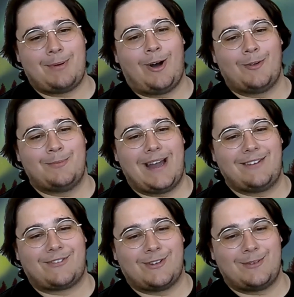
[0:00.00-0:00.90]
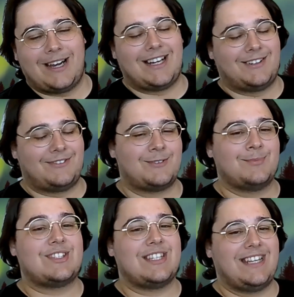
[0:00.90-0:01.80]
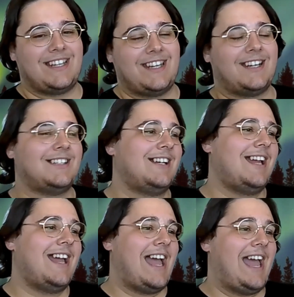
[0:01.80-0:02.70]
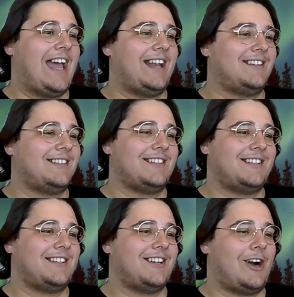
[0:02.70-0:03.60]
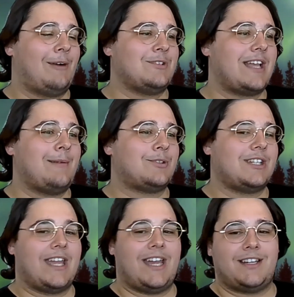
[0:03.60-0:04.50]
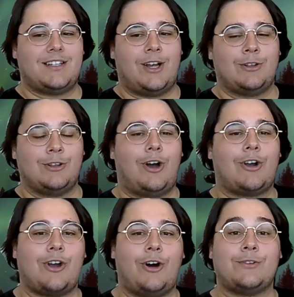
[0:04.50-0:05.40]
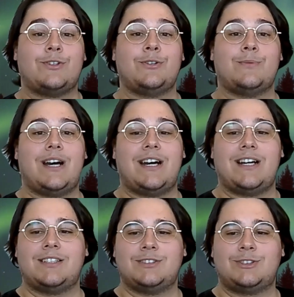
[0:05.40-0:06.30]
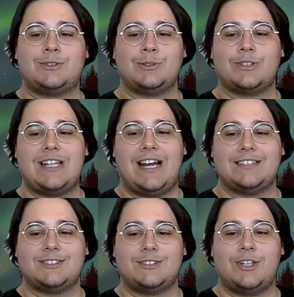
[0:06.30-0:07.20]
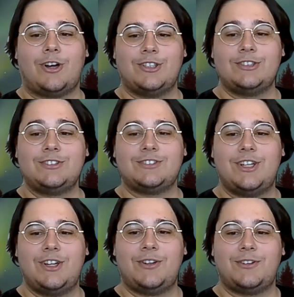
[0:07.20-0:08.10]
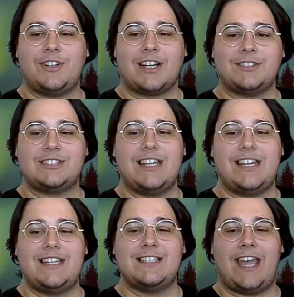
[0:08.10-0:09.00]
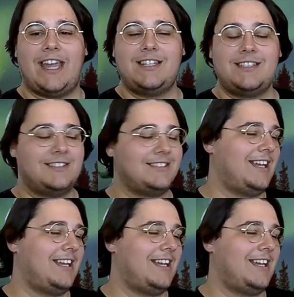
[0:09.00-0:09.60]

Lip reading: old mate from seeing you. And I was able to get a lock onto Suladan's noggin. I could see his head,